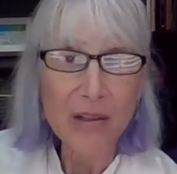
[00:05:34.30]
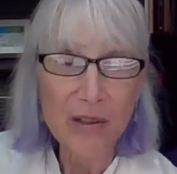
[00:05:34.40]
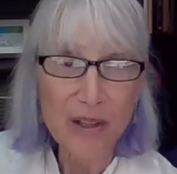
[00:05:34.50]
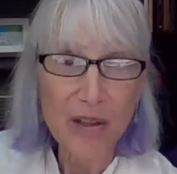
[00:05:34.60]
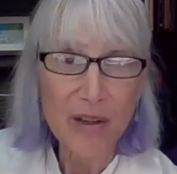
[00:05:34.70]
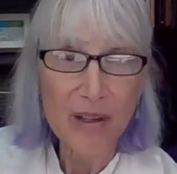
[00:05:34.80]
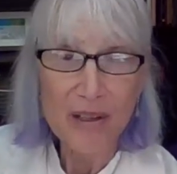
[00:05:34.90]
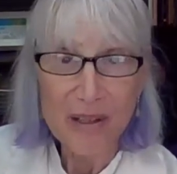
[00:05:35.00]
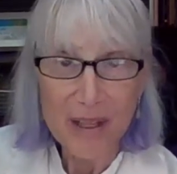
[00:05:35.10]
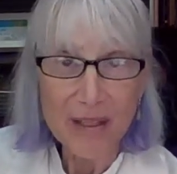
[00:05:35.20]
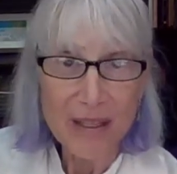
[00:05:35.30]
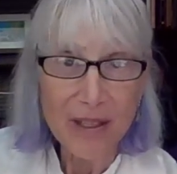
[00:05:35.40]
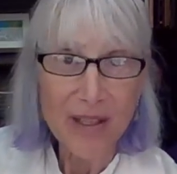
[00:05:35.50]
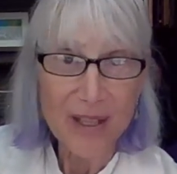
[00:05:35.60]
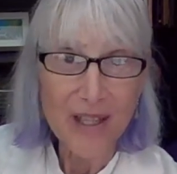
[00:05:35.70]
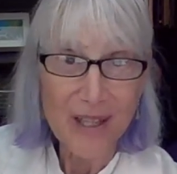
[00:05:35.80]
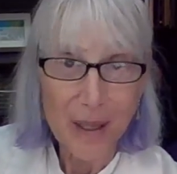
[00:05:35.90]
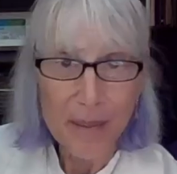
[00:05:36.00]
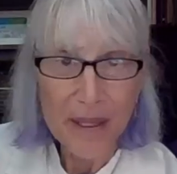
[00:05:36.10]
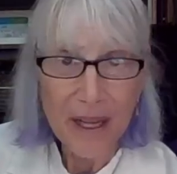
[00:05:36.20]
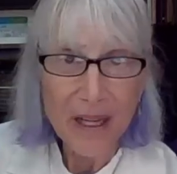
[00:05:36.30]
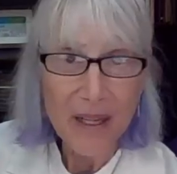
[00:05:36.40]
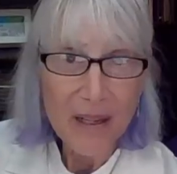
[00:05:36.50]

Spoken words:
your cereal is, let's just say something like